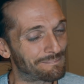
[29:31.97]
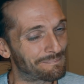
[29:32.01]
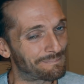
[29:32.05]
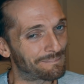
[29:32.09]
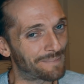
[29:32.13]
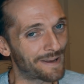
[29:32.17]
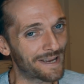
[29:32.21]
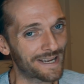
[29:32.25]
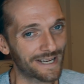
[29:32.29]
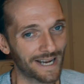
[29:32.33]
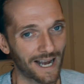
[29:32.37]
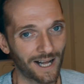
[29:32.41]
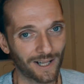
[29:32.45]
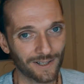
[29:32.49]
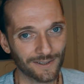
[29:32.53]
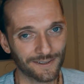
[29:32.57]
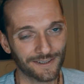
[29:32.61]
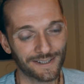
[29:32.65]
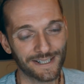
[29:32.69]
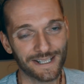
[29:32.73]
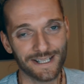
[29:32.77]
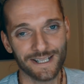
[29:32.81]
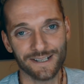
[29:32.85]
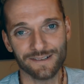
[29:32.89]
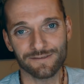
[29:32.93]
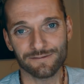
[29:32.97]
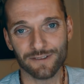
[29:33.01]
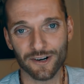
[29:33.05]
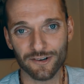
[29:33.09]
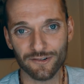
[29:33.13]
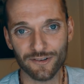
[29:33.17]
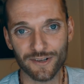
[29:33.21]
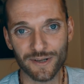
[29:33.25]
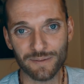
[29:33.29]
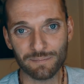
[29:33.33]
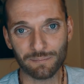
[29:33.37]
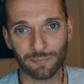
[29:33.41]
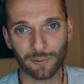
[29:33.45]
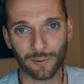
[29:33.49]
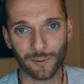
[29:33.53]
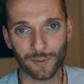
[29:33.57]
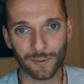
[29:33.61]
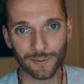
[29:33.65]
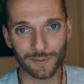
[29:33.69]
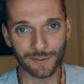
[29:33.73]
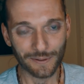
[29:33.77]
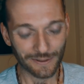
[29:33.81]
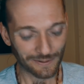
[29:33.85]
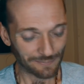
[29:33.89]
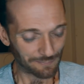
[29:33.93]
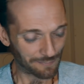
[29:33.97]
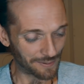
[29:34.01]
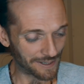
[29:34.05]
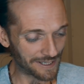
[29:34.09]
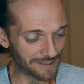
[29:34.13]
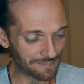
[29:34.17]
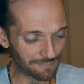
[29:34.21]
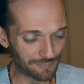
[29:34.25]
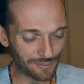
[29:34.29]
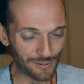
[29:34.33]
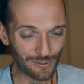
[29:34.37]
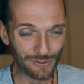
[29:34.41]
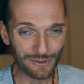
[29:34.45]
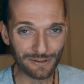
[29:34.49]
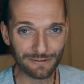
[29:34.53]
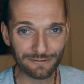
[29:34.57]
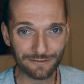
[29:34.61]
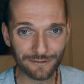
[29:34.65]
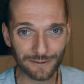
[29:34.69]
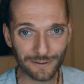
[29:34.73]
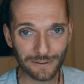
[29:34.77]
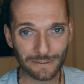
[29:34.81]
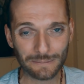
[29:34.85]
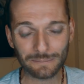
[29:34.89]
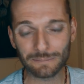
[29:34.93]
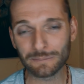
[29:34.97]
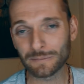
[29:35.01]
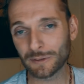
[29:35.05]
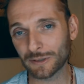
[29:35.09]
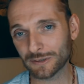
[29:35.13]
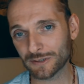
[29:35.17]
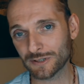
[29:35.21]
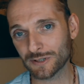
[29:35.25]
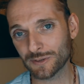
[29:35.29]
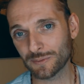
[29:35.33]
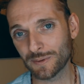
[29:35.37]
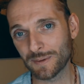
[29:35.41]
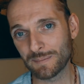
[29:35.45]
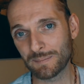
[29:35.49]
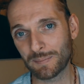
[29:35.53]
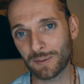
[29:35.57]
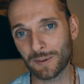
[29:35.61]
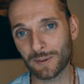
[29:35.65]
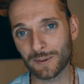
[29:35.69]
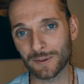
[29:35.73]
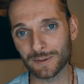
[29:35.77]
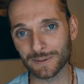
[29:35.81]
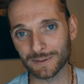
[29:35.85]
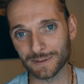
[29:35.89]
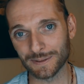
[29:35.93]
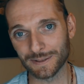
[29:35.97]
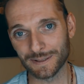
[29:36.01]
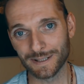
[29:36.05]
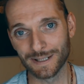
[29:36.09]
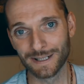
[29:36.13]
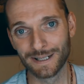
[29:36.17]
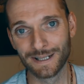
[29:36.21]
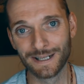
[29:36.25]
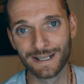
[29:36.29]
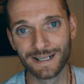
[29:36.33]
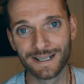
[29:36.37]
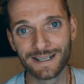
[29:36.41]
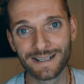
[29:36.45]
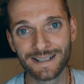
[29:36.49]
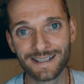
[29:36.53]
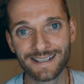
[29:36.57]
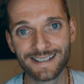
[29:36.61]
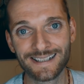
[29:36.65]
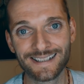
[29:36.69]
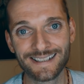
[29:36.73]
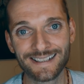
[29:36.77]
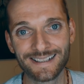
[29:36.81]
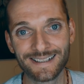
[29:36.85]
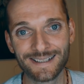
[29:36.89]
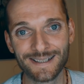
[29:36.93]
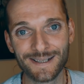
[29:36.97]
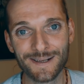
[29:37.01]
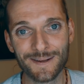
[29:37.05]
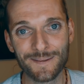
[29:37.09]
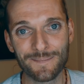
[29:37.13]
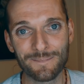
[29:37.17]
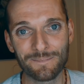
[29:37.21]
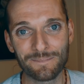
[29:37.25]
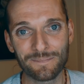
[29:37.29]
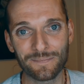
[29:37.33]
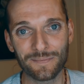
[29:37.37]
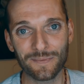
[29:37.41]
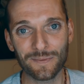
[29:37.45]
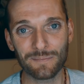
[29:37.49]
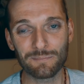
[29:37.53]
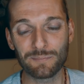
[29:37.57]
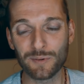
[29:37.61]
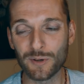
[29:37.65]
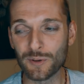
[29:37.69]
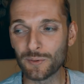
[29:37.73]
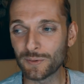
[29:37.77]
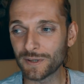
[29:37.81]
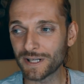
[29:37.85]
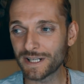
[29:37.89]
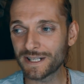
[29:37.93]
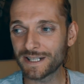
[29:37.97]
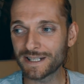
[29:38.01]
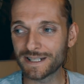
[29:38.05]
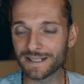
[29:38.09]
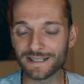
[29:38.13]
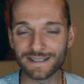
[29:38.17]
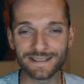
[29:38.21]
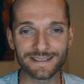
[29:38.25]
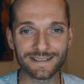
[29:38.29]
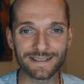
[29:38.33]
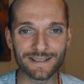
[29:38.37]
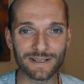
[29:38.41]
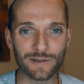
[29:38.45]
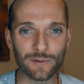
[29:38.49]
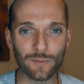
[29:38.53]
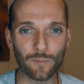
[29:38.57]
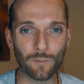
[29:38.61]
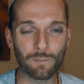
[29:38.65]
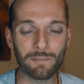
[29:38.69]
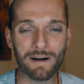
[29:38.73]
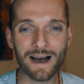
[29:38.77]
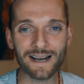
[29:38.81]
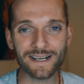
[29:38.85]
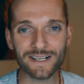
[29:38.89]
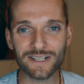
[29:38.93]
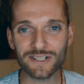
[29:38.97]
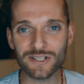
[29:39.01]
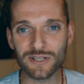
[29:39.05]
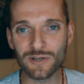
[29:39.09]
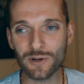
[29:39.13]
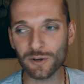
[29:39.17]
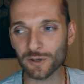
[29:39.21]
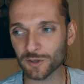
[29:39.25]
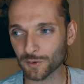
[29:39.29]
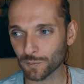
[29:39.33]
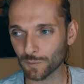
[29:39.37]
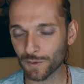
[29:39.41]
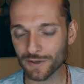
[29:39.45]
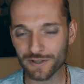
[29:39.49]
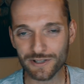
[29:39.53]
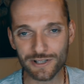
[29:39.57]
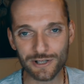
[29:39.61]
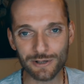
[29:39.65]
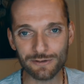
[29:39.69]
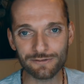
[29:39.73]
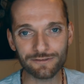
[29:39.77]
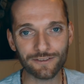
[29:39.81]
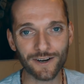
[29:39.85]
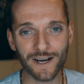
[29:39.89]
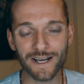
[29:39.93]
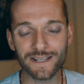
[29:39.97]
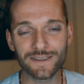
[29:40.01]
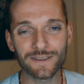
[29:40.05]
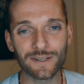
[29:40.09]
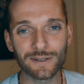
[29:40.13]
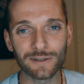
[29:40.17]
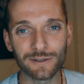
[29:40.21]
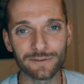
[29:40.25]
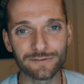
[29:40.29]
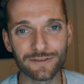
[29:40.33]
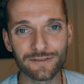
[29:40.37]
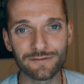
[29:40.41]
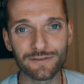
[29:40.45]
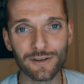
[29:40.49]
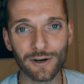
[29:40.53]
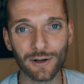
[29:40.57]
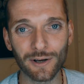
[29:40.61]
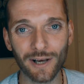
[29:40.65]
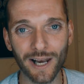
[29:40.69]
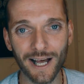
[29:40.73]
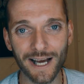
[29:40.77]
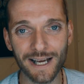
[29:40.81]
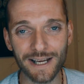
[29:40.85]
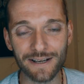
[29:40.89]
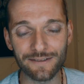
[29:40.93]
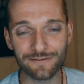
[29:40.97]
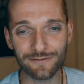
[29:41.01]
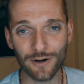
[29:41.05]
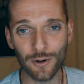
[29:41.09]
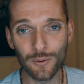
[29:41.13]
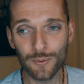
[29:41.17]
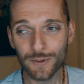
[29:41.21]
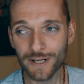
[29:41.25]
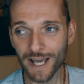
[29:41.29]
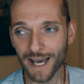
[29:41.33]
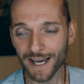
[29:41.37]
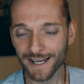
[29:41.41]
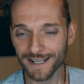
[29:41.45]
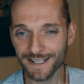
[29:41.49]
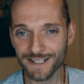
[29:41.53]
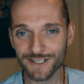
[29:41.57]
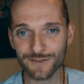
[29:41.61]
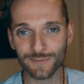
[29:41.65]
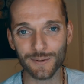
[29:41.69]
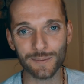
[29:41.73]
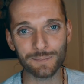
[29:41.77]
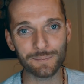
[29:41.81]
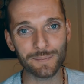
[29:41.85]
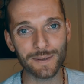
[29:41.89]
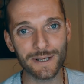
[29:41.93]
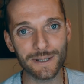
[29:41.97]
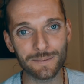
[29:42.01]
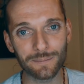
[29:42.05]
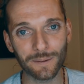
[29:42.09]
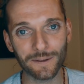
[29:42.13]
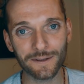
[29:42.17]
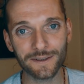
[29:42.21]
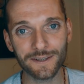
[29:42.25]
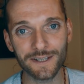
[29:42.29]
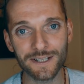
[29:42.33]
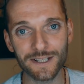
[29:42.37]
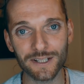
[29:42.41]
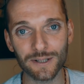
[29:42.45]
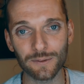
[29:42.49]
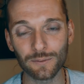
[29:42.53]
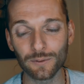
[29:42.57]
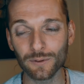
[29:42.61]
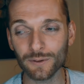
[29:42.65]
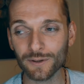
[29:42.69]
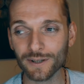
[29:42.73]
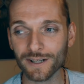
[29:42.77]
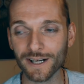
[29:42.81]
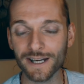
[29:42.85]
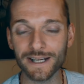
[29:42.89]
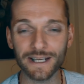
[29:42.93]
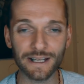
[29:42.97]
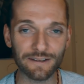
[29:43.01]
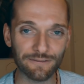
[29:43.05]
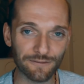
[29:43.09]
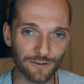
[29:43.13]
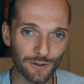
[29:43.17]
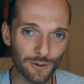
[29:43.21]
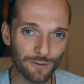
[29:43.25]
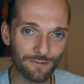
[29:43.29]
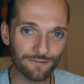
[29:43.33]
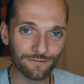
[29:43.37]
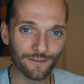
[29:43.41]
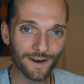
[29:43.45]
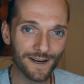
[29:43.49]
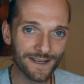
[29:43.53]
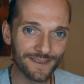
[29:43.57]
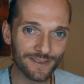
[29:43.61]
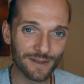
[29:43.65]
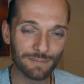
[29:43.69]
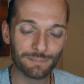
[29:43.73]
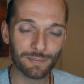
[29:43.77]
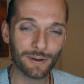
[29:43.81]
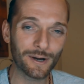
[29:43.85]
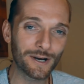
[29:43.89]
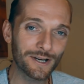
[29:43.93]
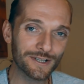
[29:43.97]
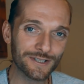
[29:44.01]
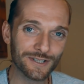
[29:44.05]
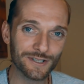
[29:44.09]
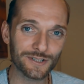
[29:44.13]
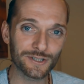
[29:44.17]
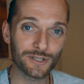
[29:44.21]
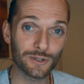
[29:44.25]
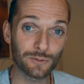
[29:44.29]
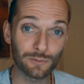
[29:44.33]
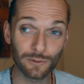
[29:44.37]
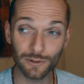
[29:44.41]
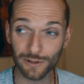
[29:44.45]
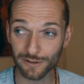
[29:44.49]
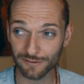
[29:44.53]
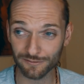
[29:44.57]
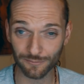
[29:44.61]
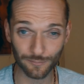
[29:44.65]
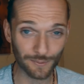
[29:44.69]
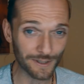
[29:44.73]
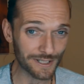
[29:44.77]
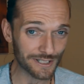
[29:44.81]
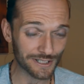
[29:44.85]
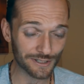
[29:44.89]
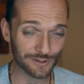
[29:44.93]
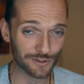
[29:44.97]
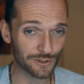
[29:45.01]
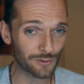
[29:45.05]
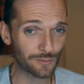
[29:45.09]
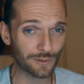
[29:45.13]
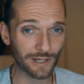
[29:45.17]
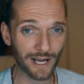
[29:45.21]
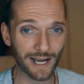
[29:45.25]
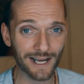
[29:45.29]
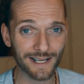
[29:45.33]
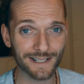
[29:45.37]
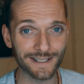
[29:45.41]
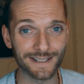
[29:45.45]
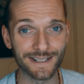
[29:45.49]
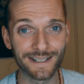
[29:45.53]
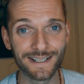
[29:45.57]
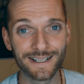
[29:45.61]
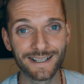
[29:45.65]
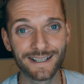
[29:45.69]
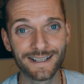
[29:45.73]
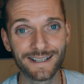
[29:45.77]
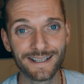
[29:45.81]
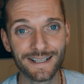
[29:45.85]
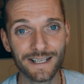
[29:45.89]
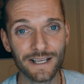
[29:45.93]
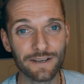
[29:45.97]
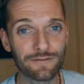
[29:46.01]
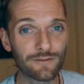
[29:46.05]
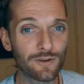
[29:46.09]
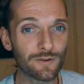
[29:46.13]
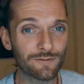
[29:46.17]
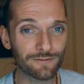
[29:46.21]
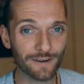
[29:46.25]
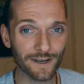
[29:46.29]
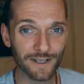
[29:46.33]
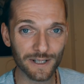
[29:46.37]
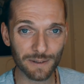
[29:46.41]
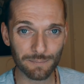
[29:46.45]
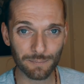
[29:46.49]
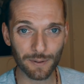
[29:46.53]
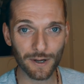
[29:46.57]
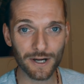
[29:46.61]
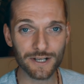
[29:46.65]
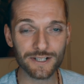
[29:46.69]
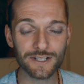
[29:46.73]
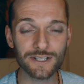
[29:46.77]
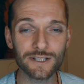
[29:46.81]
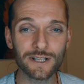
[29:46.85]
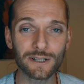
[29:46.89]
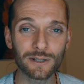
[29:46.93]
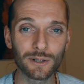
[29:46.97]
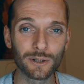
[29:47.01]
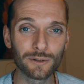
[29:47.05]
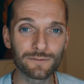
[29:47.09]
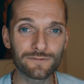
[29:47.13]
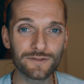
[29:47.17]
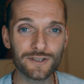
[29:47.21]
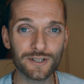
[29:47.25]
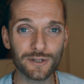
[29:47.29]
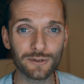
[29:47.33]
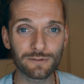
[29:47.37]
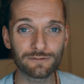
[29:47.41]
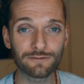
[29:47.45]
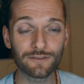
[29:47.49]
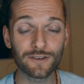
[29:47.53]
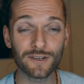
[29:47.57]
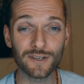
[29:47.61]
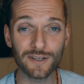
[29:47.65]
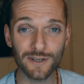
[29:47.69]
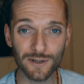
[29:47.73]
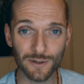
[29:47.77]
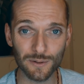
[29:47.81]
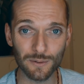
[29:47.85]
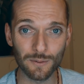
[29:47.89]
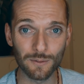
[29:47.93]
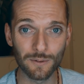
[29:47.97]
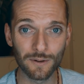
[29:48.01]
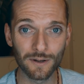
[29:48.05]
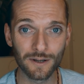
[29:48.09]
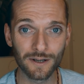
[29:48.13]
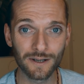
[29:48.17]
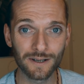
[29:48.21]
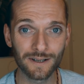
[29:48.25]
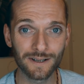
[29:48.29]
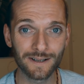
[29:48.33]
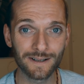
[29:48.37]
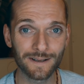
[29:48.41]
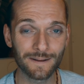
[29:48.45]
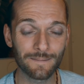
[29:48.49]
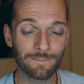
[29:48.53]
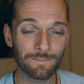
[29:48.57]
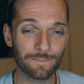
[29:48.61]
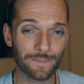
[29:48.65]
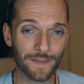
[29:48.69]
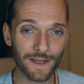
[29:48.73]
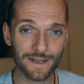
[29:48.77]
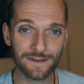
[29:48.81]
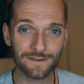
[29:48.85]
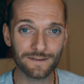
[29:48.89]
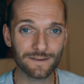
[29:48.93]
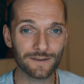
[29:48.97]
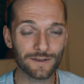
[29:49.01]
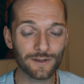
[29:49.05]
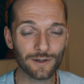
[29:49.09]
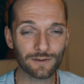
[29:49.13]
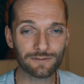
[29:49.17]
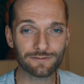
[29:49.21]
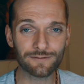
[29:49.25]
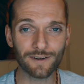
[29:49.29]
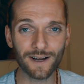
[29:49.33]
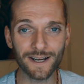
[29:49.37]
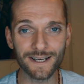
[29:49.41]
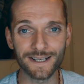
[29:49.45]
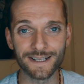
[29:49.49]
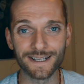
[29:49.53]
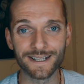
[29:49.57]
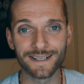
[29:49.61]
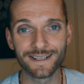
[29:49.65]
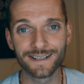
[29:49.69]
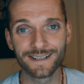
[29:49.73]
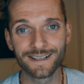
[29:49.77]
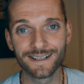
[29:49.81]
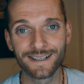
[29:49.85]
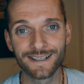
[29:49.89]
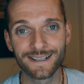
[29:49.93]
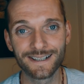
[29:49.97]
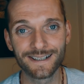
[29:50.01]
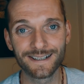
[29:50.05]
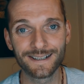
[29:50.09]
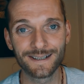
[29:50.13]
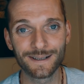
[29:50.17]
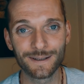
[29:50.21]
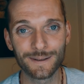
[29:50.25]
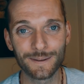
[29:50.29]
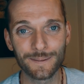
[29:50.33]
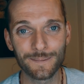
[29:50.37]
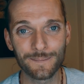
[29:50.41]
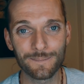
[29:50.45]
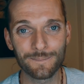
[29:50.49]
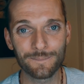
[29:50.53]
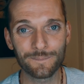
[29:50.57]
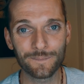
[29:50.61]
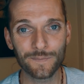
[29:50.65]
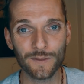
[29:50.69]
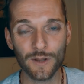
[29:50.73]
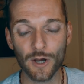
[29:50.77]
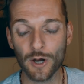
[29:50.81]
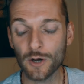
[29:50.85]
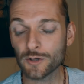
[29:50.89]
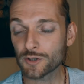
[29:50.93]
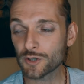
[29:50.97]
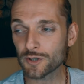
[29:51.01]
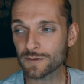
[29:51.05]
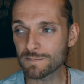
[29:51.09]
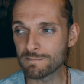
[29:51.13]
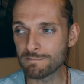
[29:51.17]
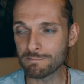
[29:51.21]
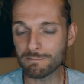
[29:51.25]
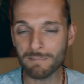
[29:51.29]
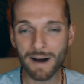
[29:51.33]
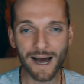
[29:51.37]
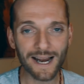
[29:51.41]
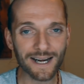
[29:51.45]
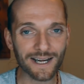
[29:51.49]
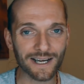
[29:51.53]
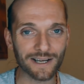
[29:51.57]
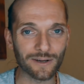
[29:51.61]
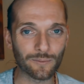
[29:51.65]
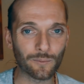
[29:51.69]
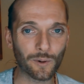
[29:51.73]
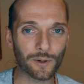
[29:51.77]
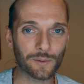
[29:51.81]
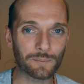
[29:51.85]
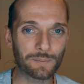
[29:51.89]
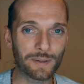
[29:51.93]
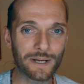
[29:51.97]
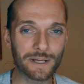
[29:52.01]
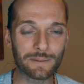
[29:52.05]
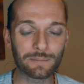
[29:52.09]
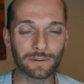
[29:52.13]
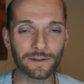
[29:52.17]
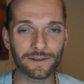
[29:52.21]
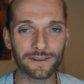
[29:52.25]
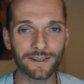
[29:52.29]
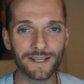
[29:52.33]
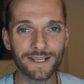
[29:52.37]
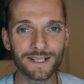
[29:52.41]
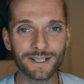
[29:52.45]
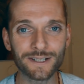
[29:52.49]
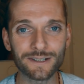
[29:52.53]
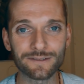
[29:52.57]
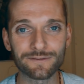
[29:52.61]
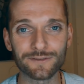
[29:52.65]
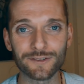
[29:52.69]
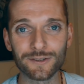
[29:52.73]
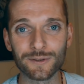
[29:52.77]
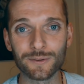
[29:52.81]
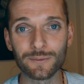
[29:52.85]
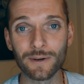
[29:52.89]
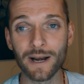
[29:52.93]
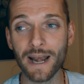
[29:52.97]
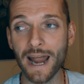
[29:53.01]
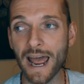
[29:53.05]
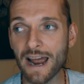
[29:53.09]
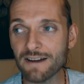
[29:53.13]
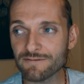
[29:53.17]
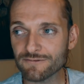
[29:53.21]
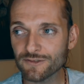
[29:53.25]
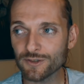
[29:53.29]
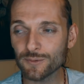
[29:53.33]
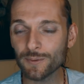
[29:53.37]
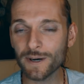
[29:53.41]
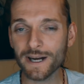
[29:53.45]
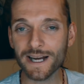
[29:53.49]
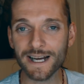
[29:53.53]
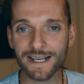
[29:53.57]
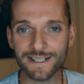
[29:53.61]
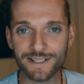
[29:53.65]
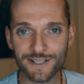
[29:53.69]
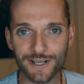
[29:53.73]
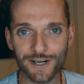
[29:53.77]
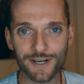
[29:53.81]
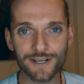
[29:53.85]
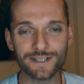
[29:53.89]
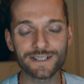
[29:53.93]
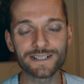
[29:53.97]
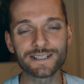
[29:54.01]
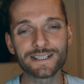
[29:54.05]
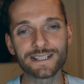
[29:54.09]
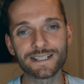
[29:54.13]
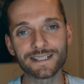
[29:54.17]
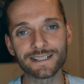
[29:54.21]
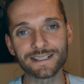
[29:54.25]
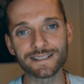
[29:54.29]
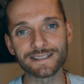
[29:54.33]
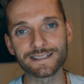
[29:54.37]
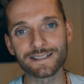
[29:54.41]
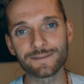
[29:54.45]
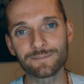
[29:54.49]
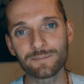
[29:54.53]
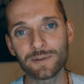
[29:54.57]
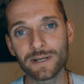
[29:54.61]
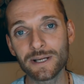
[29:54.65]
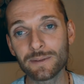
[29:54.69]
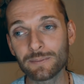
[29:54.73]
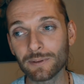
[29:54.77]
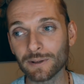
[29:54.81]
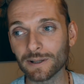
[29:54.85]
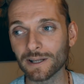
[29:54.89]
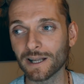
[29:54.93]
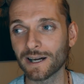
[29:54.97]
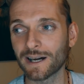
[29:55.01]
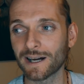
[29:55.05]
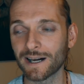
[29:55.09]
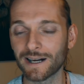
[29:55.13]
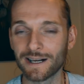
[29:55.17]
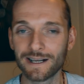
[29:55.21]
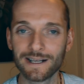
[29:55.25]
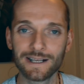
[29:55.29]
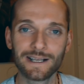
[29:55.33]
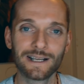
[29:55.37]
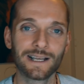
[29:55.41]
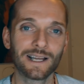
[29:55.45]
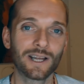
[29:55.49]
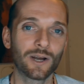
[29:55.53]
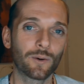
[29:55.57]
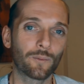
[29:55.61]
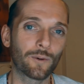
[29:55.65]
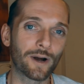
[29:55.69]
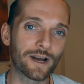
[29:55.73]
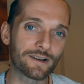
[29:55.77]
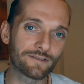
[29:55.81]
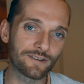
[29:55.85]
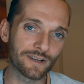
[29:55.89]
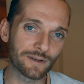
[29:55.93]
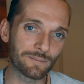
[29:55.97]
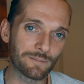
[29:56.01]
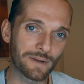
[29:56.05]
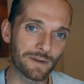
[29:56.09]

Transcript: Being healthy, very important. Being beautiful, not so important. Beauty, matters not once you find the love of your life. Who cares what people think you look like? If you find the person you love, which you can, if you find a person that loves you for you, then you're fine. It doesn't matter what people think of you. And everywhere I turn in England, people are wearing